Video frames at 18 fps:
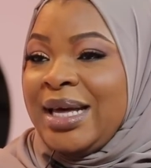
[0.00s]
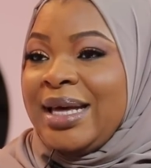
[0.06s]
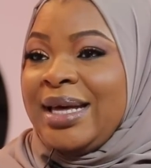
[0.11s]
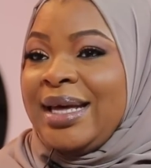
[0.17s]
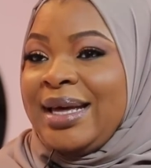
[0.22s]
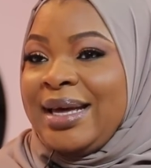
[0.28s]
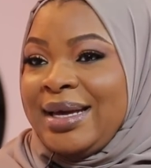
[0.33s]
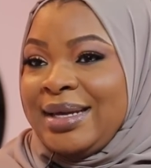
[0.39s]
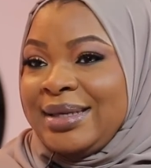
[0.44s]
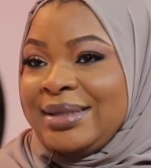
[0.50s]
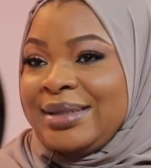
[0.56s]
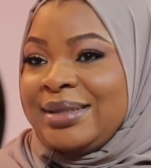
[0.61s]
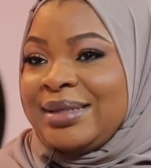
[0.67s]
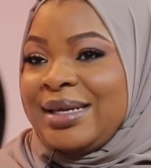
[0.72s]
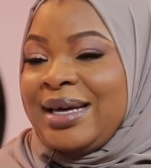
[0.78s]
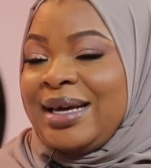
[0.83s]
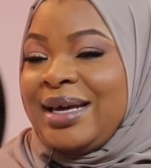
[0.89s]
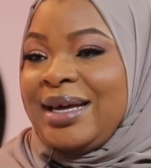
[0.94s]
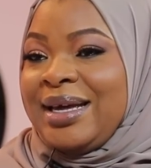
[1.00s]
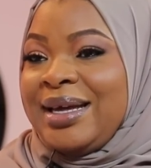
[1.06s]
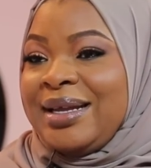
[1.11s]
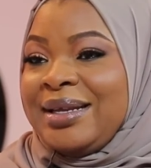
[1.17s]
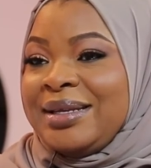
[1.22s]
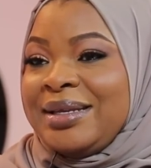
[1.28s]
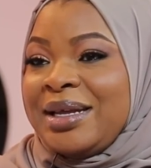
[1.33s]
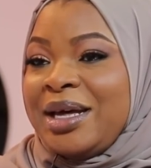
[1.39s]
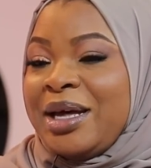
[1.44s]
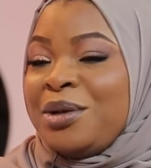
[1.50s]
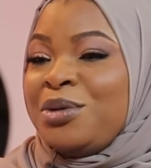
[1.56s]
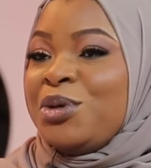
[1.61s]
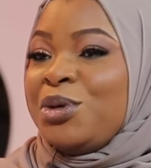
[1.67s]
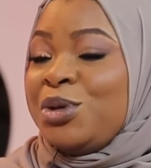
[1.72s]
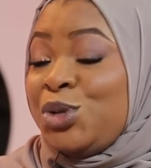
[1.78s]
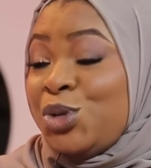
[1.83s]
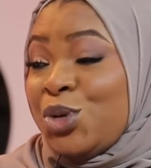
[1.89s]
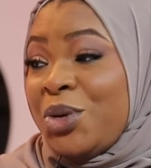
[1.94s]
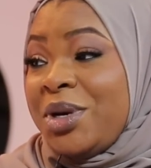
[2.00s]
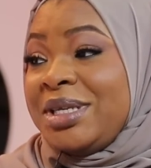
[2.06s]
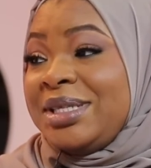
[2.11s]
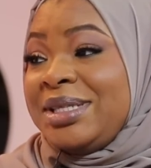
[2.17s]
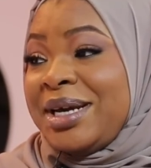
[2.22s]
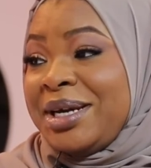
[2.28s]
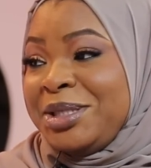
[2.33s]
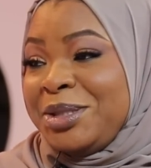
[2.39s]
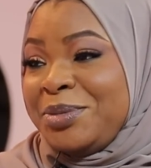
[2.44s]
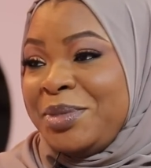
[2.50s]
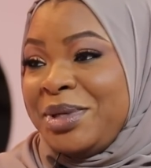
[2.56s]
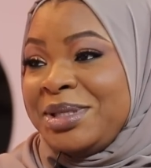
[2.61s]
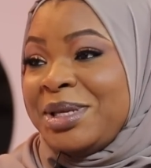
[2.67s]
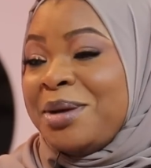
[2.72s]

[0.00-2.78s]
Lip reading: Yes, and those stories touch me.